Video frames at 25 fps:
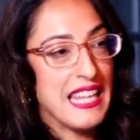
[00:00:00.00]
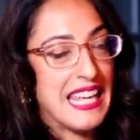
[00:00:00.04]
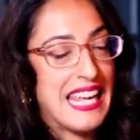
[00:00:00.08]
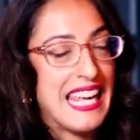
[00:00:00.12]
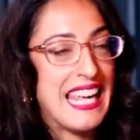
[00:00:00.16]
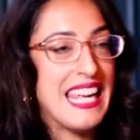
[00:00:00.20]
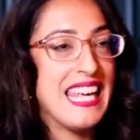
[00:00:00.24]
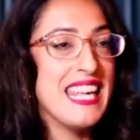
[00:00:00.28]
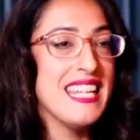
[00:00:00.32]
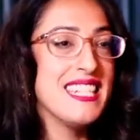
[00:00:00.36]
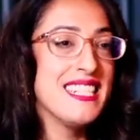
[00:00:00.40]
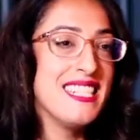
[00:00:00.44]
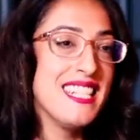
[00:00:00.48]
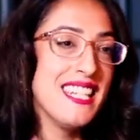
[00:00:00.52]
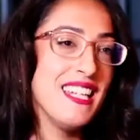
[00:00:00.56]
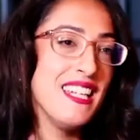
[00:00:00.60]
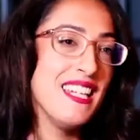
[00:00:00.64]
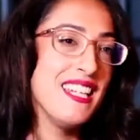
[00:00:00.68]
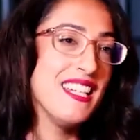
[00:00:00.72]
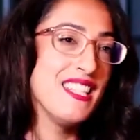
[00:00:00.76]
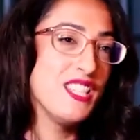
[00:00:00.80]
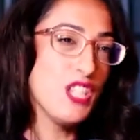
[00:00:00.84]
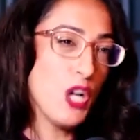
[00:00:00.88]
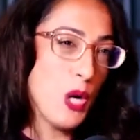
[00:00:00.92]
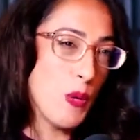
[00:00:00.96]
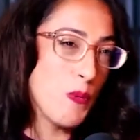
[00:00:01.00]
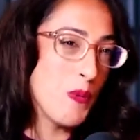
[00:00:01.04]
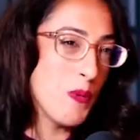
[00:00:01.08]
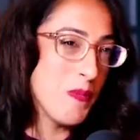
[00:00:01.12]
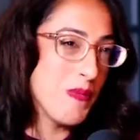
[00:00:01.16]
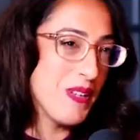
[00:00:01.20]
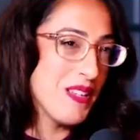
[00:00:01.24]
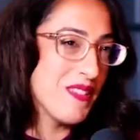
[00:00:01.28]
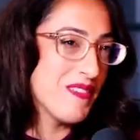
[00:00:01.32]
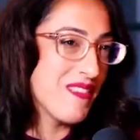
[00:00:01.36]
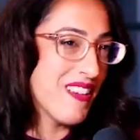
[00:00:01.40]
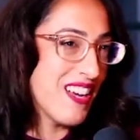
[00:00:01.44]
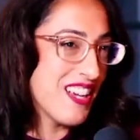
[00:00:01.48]
easy
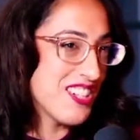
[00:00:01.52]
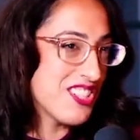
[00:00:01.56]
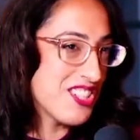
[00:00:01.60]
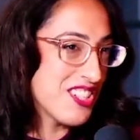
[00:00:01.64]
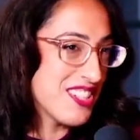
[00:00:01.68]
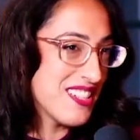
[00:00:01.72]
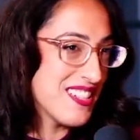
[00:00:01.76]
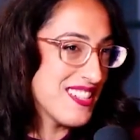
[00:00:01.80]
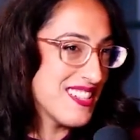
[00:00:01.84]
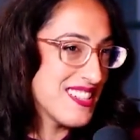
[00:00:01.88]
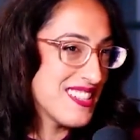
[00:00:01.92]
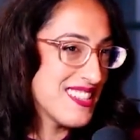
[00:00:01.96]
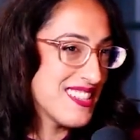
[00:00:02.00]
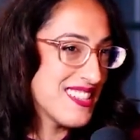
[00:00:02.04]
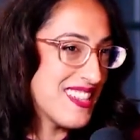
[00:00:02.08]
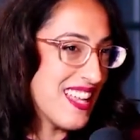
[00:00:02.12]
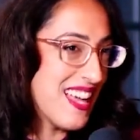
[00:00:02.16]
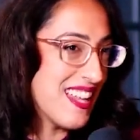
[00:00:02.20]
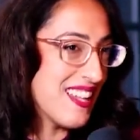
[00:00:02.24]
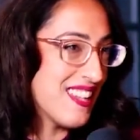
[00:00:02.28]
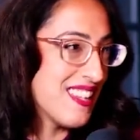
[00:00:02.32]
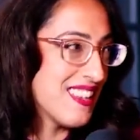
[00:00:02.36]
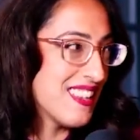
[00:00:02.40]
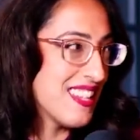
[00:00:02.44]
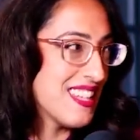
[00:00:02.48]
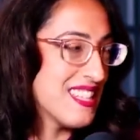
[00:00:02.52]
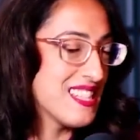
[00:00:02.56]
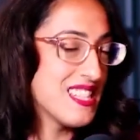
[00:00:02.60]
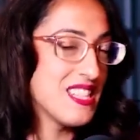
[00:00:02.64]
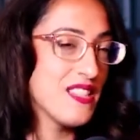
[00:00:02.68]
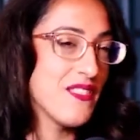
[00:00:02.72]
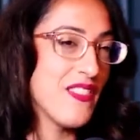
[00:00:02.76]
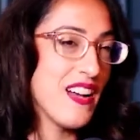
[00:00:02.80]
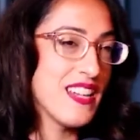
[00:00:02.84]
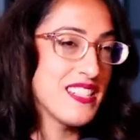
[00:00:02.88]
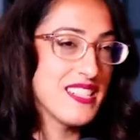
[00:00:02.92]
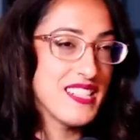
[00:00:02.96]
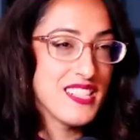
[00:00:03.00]
dopamine rushes that these
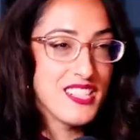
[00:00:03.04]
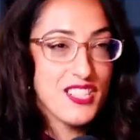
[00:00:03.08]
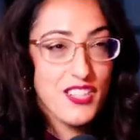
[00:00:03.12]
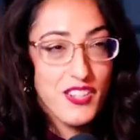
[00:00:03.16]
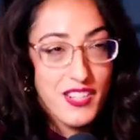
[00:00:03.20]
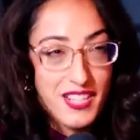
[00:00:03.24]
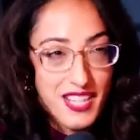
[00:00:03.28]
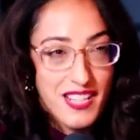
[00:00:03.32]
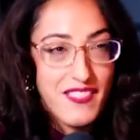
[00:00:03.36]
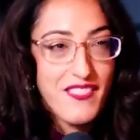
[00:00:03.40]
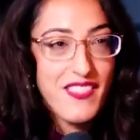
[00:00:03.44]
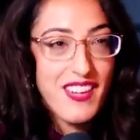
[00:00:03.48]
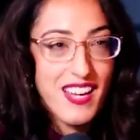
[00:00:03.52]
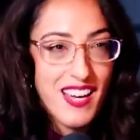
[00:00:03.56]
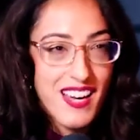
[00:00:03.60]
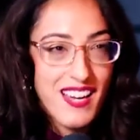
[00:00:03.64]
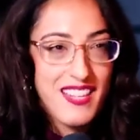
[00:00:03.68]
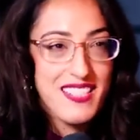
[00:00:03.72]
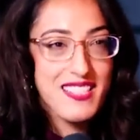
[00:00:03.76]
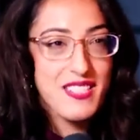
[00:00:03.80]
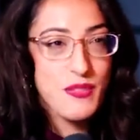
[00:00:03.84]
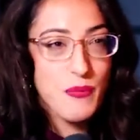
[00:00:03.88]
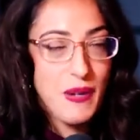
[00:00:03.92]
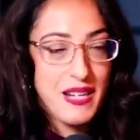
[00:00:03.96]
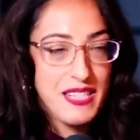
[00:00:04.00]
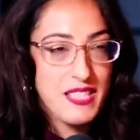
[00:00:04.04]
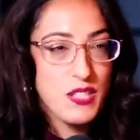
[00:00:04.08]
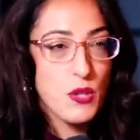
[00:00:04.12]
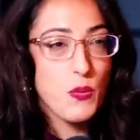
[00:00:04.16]
devices are giving us, right?